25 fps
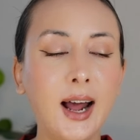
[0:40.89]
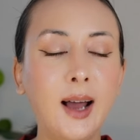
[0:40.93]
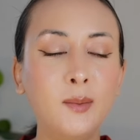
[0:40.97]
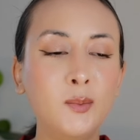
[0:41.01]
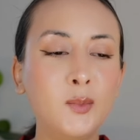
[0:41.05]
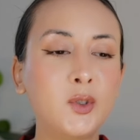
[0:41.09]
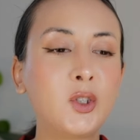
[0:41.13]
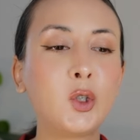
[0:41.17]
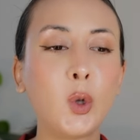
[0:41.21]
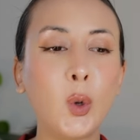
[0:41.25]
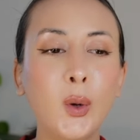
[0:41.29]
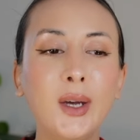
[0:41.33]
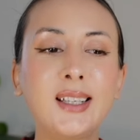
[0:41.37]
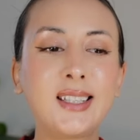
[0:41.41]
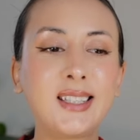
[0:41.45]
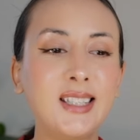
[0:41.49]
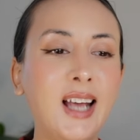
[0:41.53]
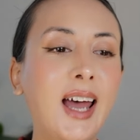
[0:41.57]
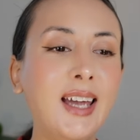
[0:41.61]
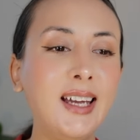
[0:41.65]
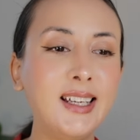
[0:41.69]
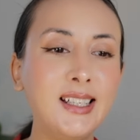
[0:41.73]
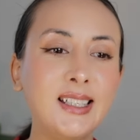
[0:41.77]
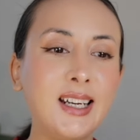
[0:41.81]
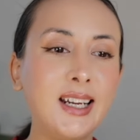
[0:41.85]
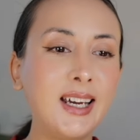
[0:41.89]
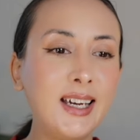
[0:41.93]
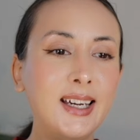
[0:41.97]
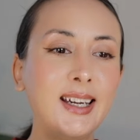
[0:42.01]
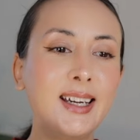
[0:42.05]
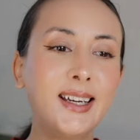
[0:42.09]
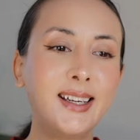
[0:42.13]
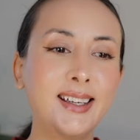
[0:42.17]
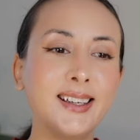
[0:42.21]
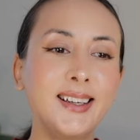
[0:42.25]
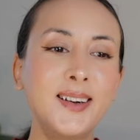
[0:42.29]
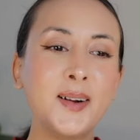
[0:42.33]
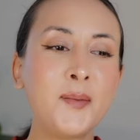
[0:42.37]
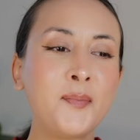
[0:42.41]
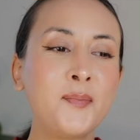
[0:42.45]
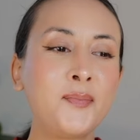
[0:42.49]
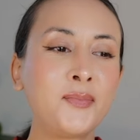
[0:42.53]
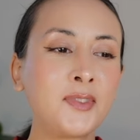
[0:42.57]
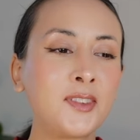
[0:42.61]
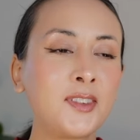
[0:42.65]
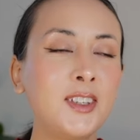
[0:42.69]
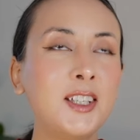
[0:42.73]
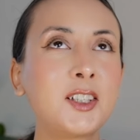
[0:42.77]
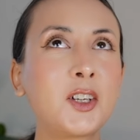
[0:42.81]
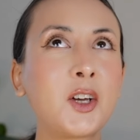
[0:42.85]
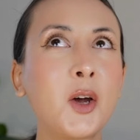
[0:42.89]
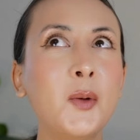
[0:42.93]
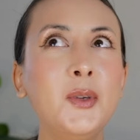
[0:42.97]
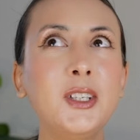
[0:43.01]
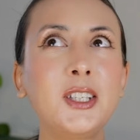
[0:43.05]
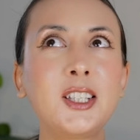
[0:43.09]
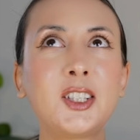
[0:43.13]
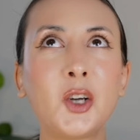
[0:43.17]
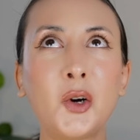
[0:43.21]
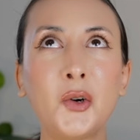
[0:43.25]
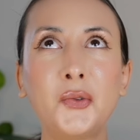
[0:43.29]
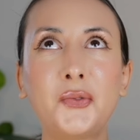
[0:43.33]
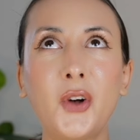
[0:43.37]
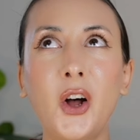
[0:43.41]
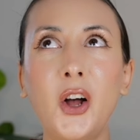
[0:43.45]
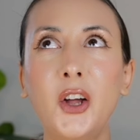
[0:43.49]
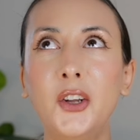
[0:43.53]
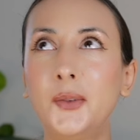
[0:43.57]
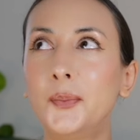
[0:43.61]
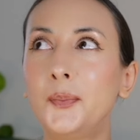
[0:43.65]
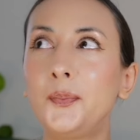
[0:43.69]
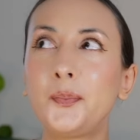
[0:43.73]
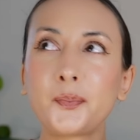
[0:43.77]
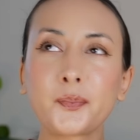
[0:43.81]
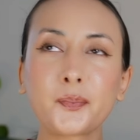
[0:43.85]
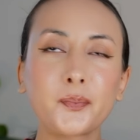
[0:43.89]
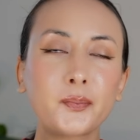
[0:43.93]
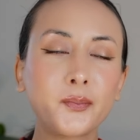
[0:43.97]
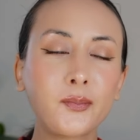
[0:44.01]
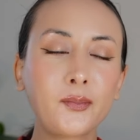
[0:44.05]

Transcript: I'm so excited! This is gonna be so fun!